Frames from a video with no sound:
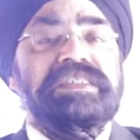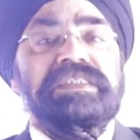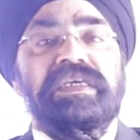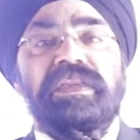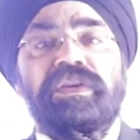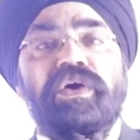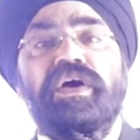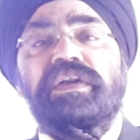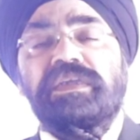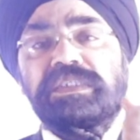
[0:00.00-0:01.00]
is
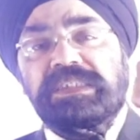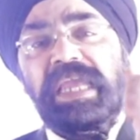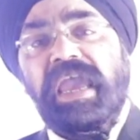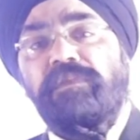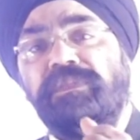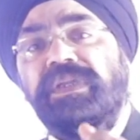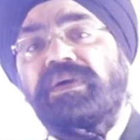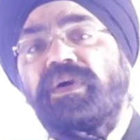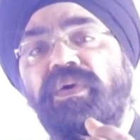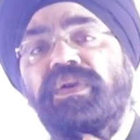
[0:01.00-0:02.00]
not stamped
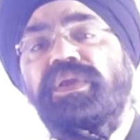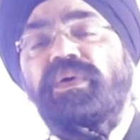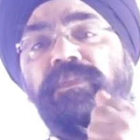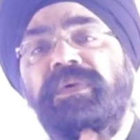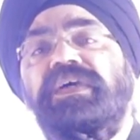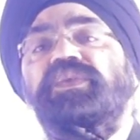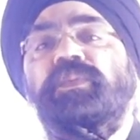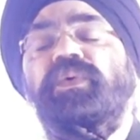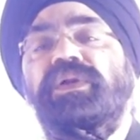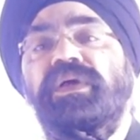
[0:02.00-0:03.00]
on your
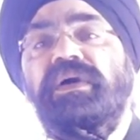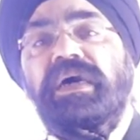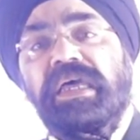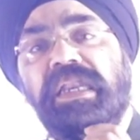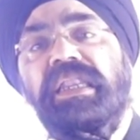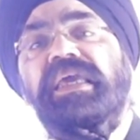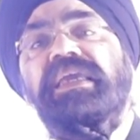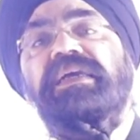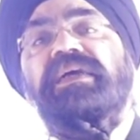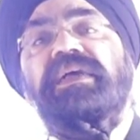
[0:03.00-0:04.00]
passport.
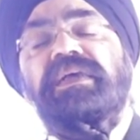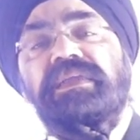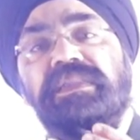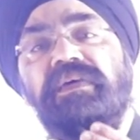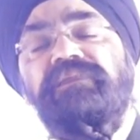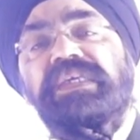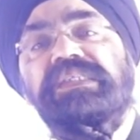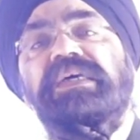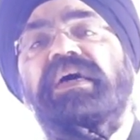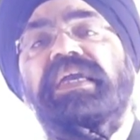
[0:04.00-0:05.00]
Unlike the
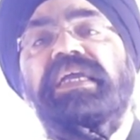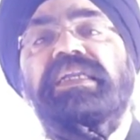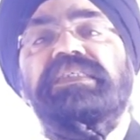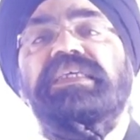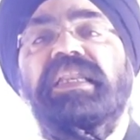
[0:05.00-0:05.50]
visa, it is